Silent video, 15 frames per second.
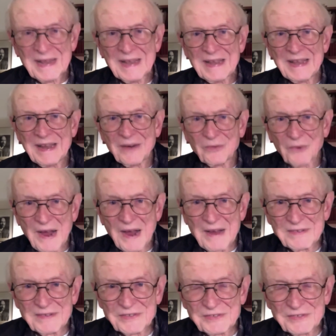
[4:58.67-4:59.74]
He arrived
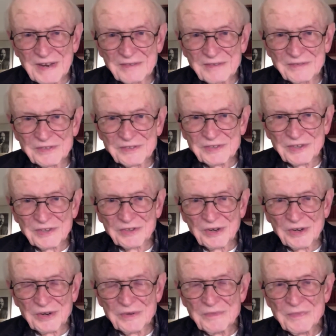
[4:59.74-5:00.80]
in San
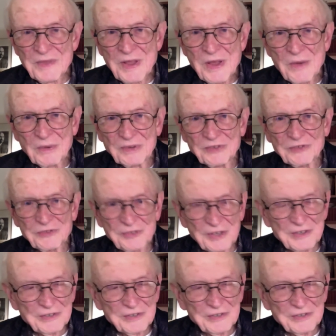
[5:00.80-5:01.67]
Francisco with 60